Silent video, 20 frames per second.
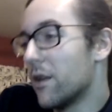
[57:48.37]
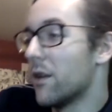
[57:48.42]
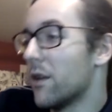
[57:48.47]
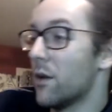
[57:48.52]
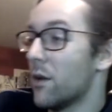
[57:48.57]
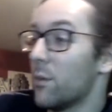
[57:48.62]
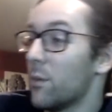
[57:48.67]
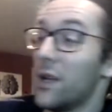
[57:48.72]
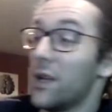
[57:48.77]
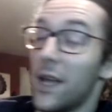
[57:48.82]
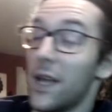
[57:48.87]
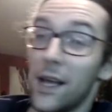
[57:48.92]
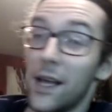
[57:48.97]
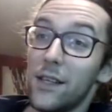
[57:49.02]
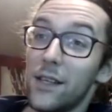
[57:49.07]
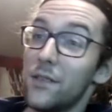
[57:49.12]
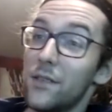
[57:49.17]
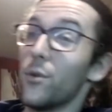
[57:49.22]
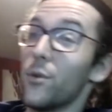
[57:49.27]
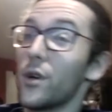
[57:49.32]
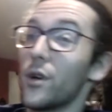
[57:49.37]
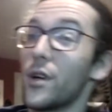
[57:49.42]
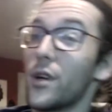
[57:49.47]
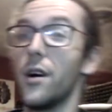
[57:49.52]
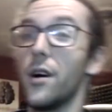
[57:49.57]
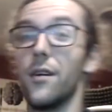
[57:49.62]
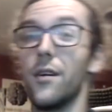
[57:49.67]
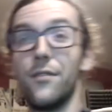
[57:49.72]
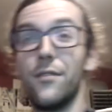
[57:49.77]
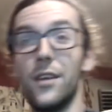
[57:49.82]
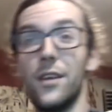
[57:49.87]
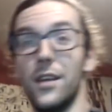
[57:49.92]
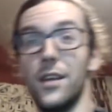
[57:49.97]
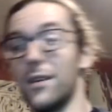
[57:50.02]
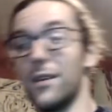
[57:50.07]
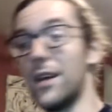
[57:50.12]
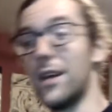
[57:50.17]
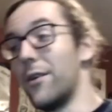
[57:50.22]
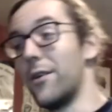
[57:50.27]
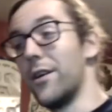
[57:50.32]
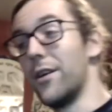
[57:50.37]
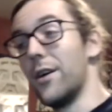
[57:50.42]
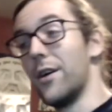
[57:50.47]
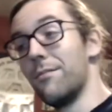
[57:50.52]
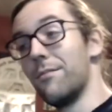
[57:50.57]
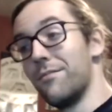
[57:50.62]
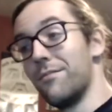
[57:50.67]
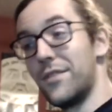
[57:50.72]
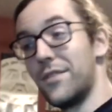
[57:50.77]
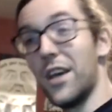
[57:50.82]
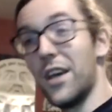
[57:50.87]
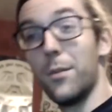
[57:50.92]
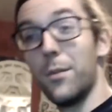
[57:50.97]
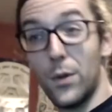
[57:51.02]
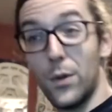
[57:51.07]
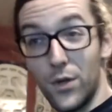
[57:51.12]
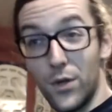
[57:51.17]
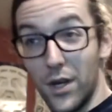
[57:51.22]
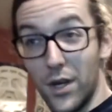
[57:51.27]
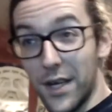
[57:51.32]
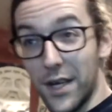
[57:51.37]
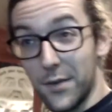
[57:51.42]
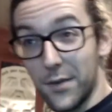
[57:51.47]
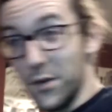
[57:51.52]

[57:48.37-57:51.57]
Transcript: But yeah, I need some more coffee. I don't know. Tell me what you guys would